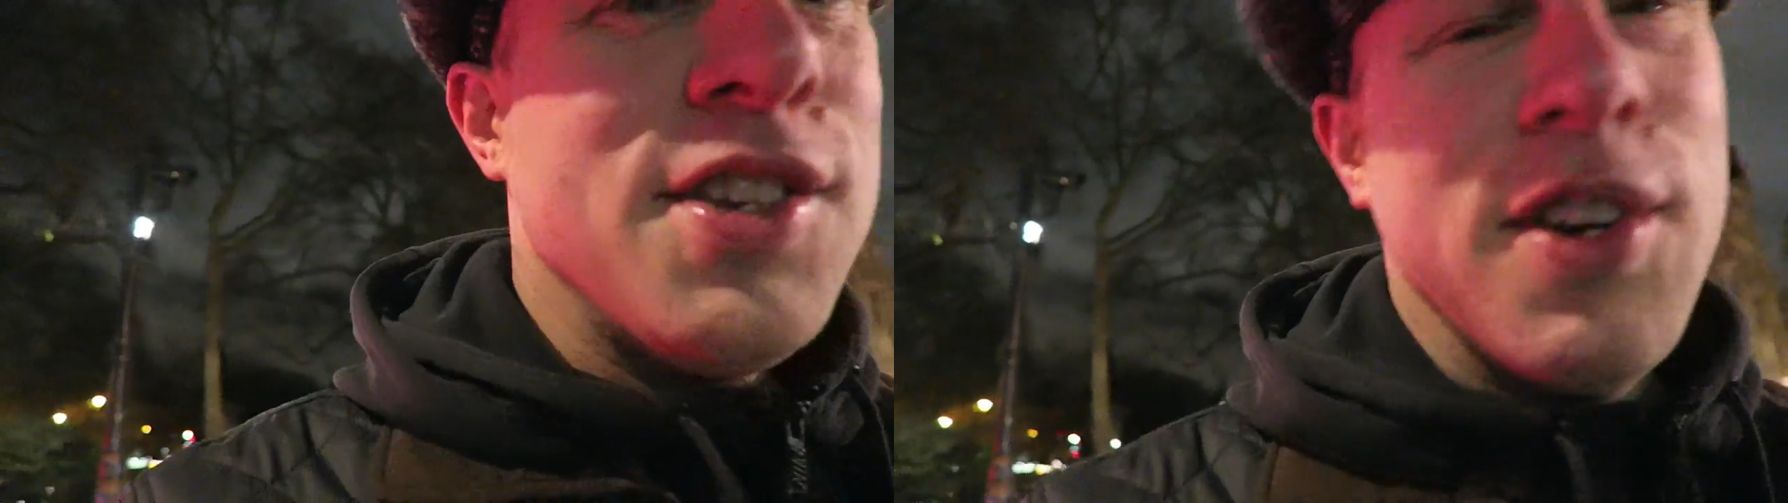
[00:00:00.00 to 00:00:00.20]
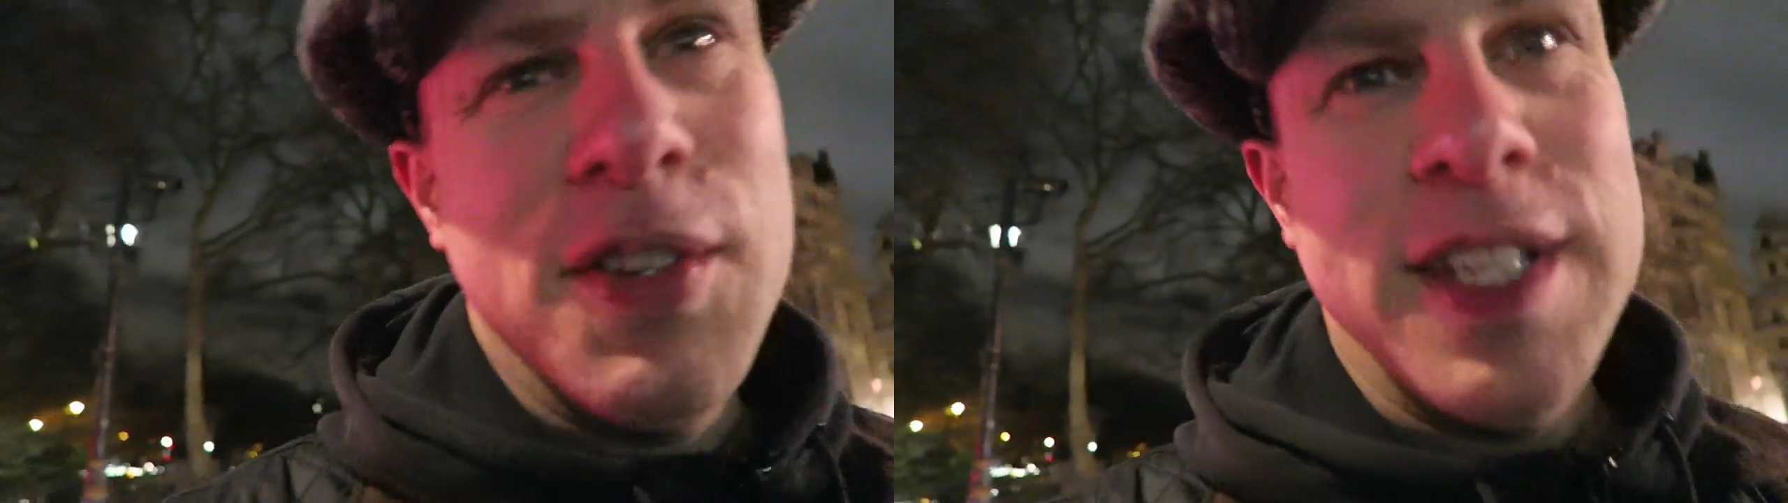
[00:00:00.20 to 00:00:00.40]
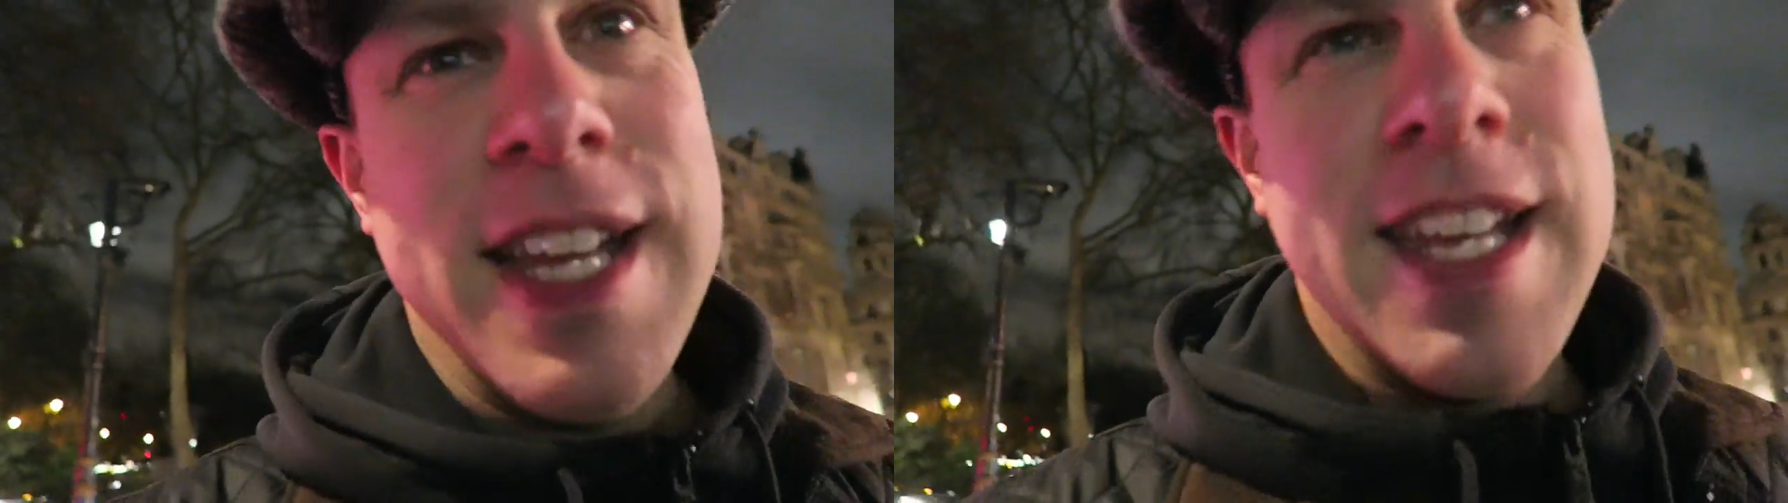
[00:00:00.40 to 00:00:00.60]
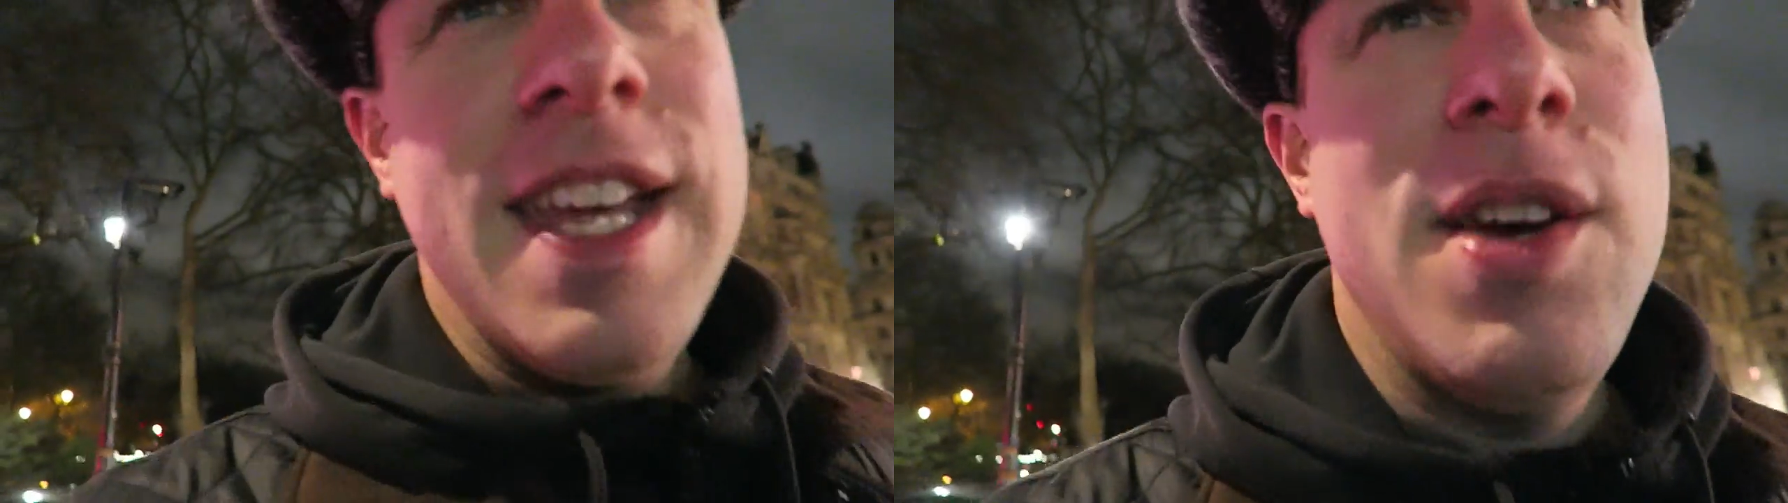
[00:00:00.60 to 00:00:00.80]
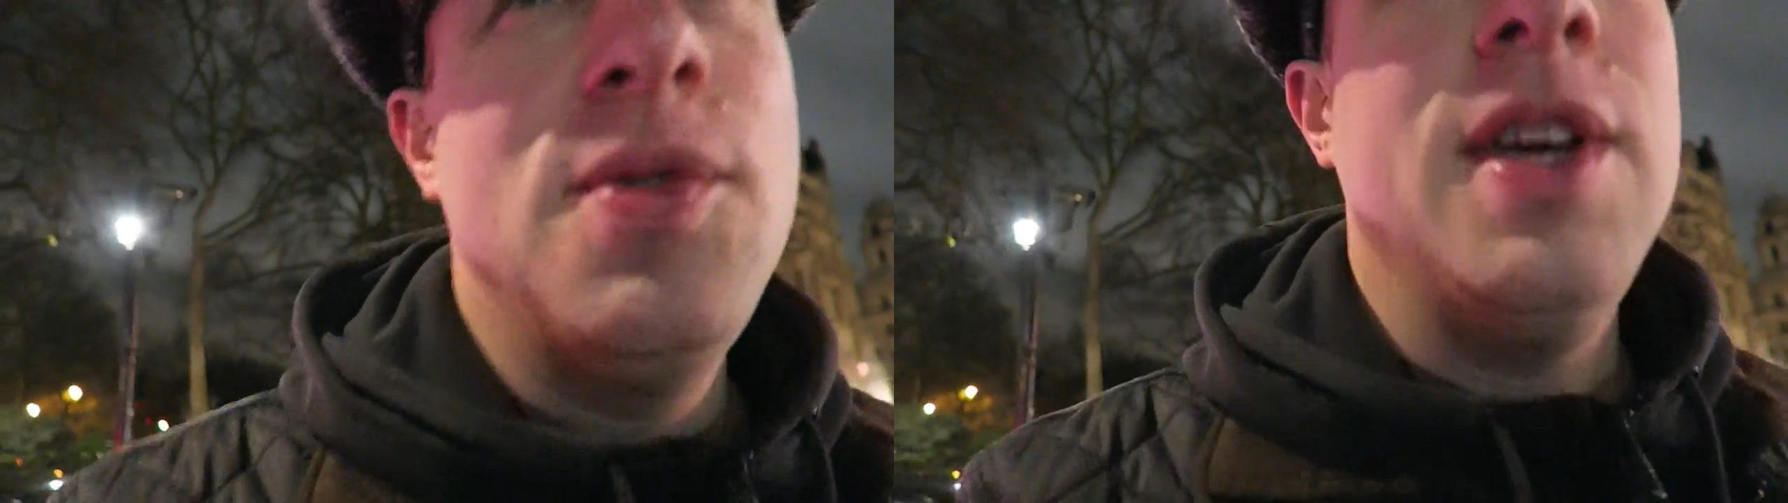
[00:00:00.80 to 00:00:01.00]
try not to get
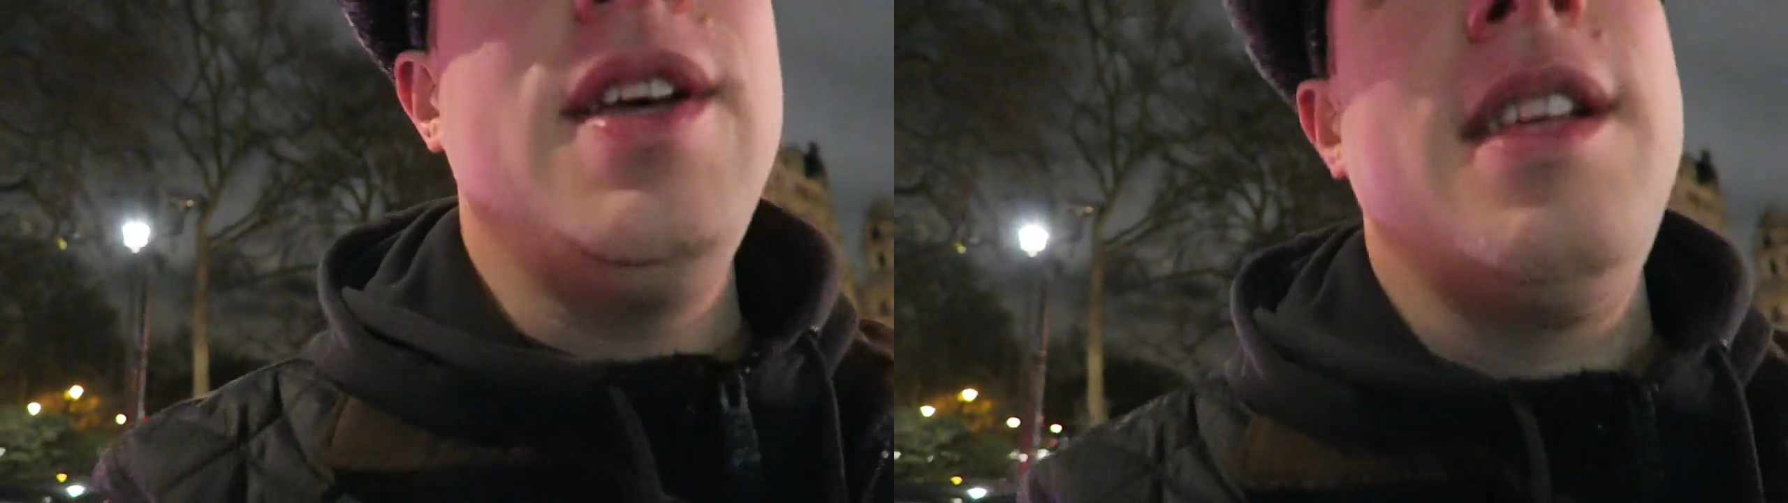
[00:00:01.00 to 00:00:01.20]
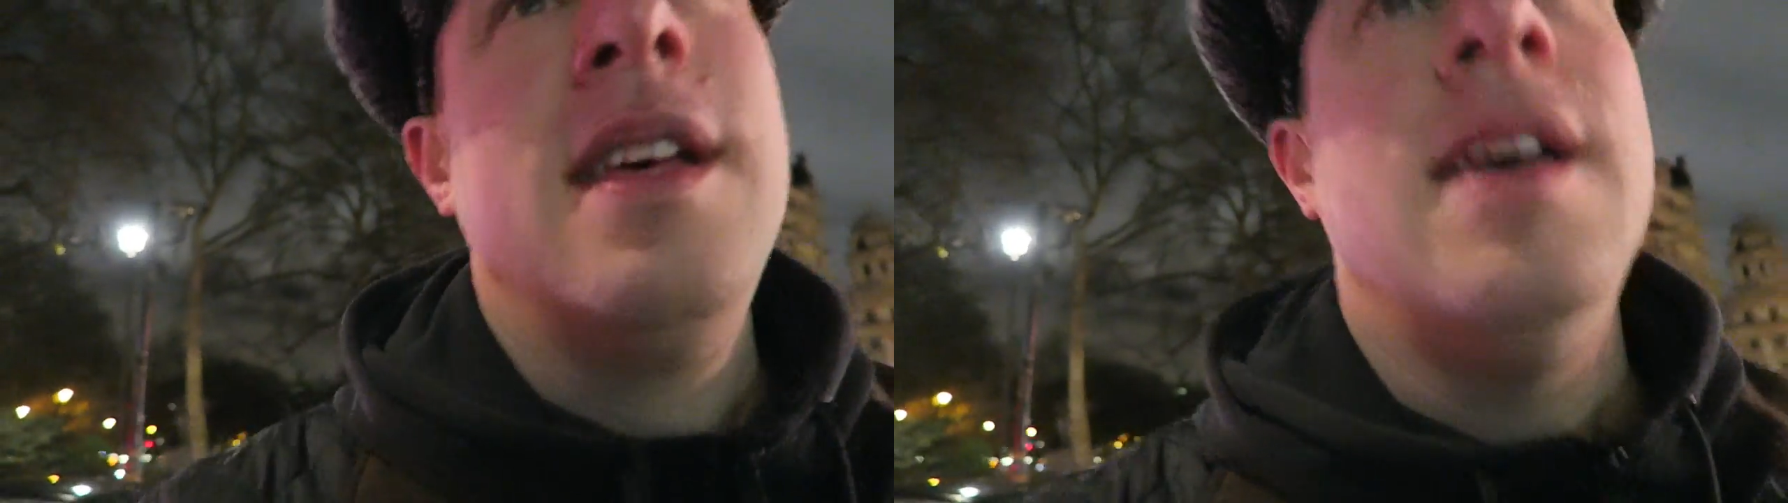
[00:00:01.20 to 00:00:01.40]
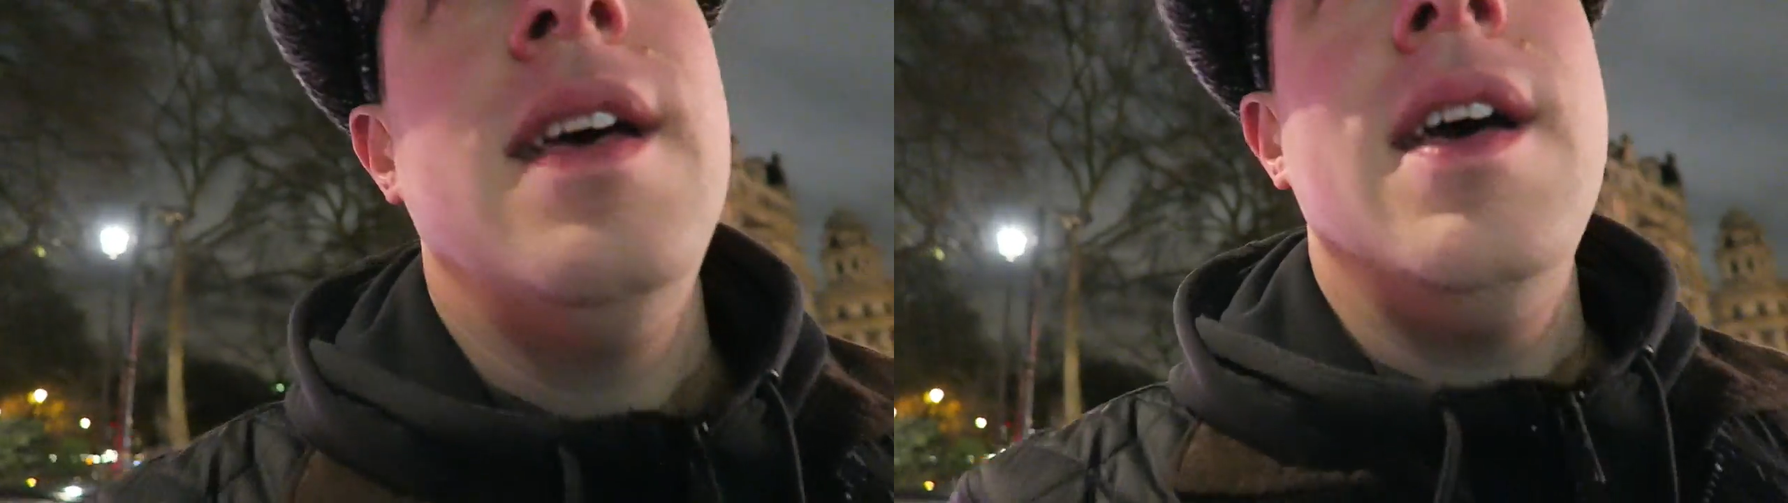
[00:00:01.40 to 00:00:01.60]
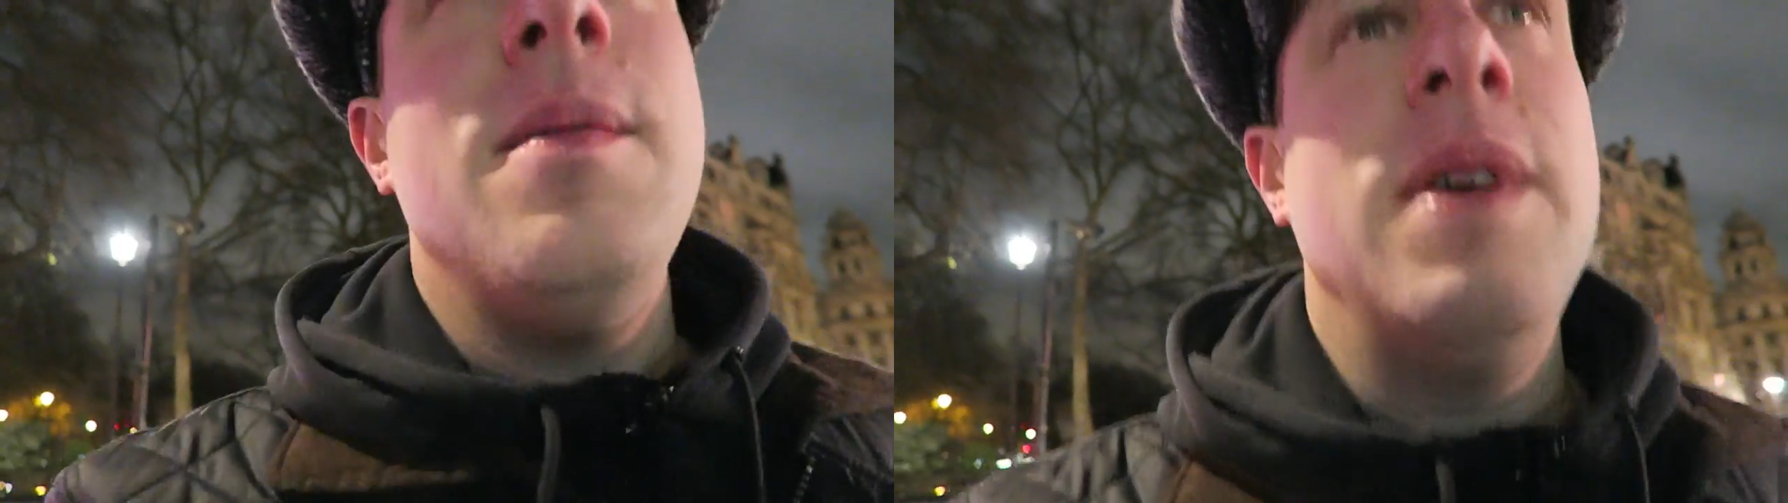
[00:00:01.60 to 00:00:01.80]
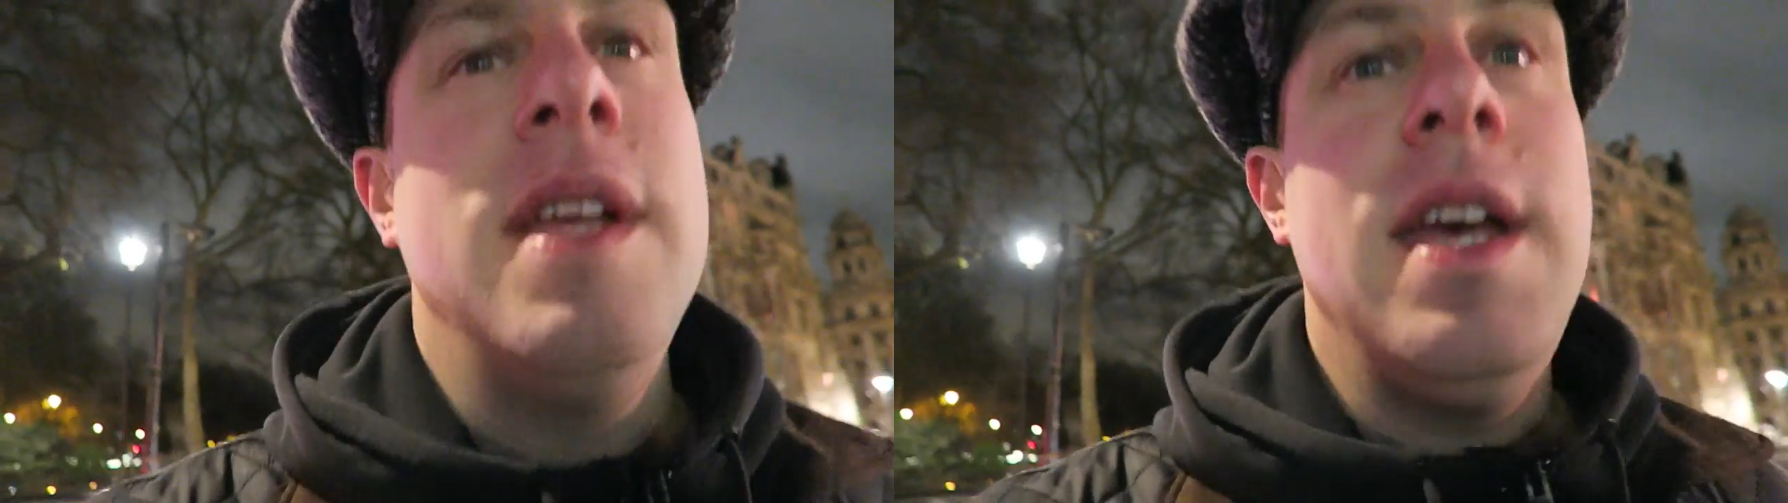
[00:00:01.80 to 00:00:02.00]
killed.
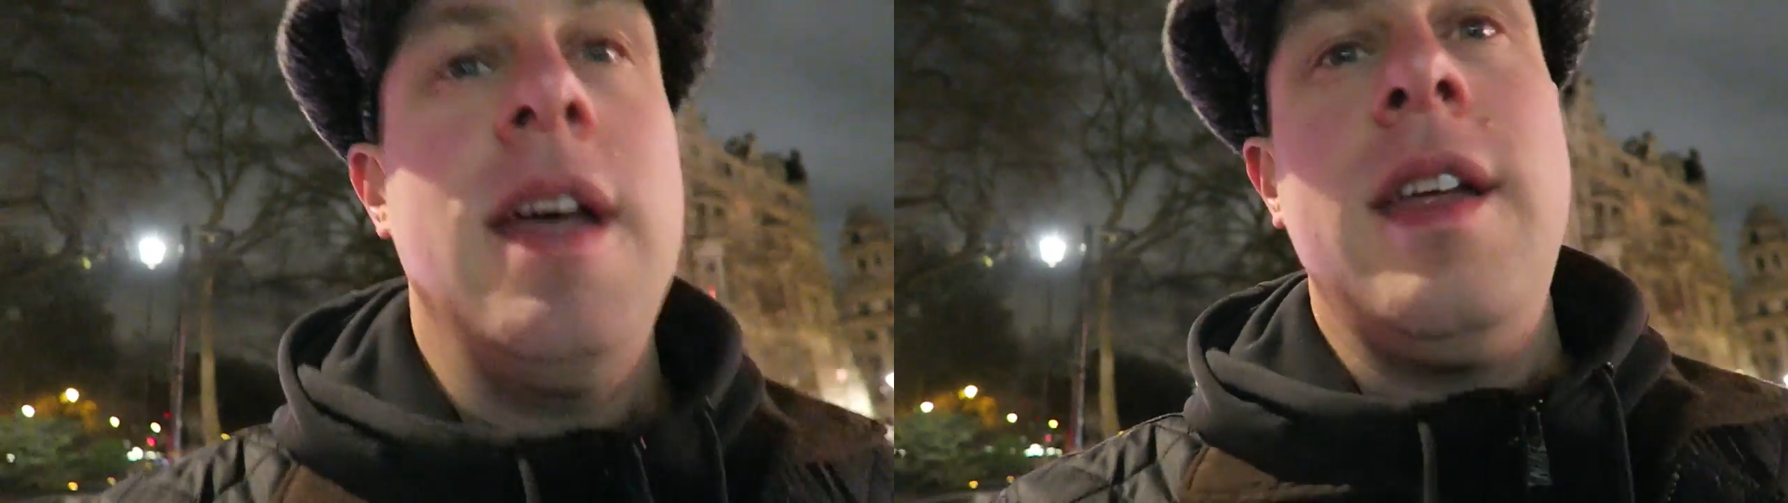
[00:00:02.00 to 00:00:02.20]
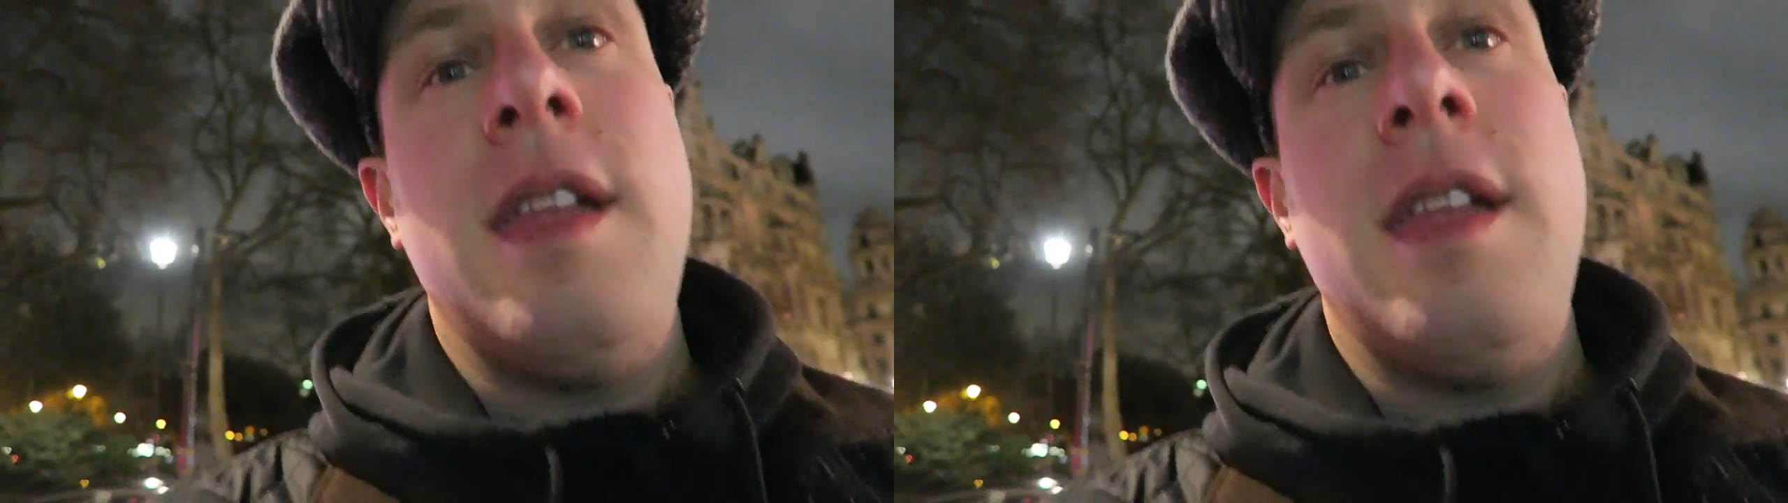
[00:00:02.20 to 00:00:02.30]
But yeah,